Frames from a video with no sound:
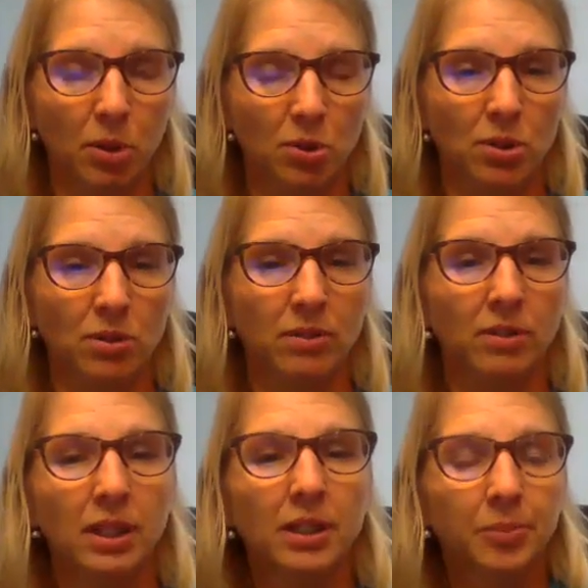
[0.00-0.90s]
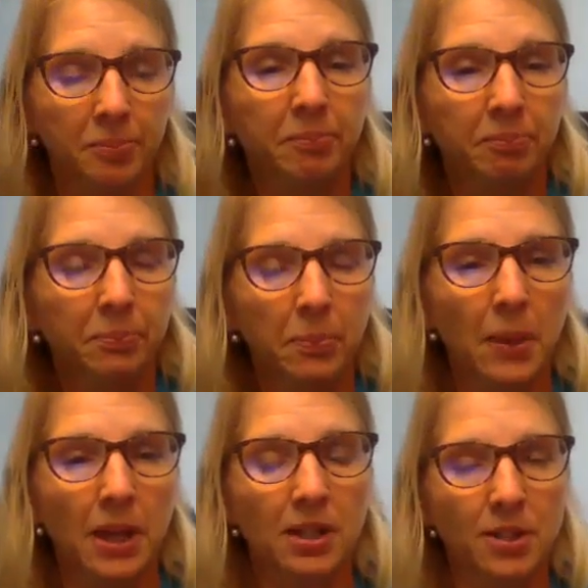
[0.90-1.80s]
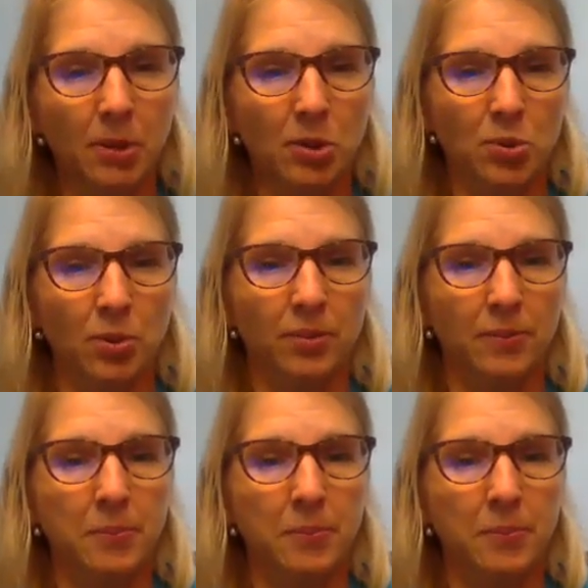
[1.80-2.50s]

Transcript: emotional, and spiritual.